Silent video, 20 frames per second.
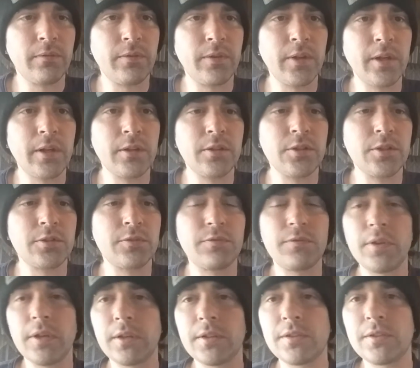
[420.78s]
They can just
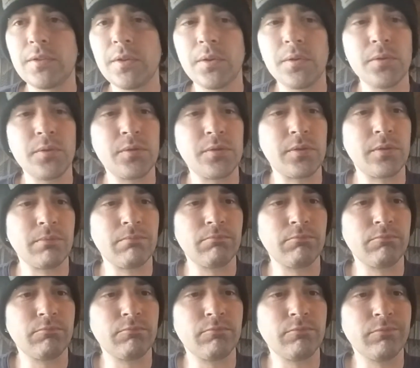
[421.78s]
fix those
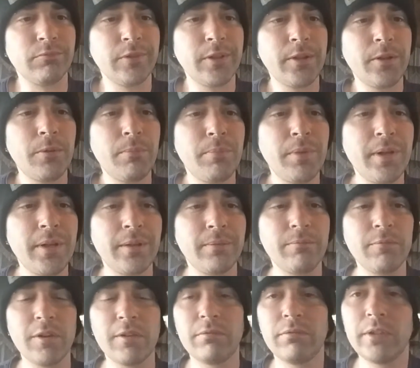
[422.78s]
little bit
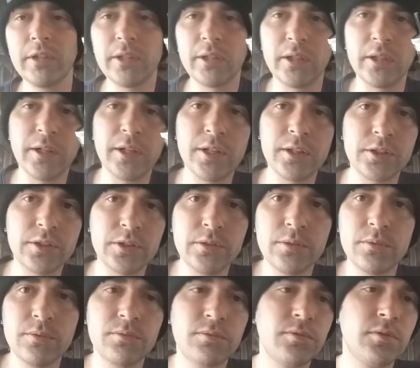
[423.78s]
of leaking
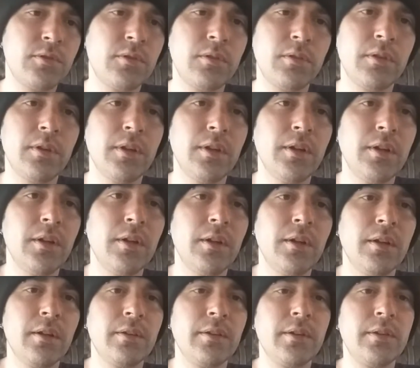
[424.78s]
issues,
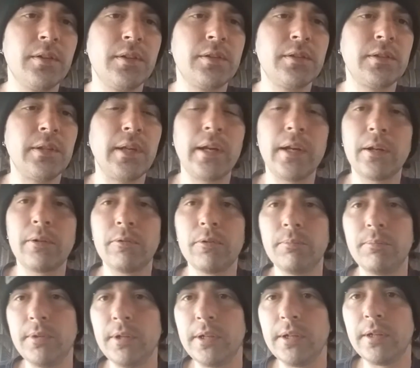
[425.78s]
then this tank
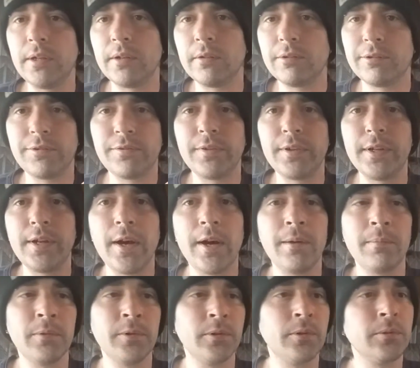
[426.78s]
would be
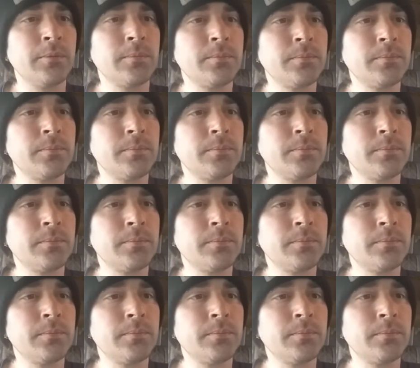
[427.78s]
phenomenal.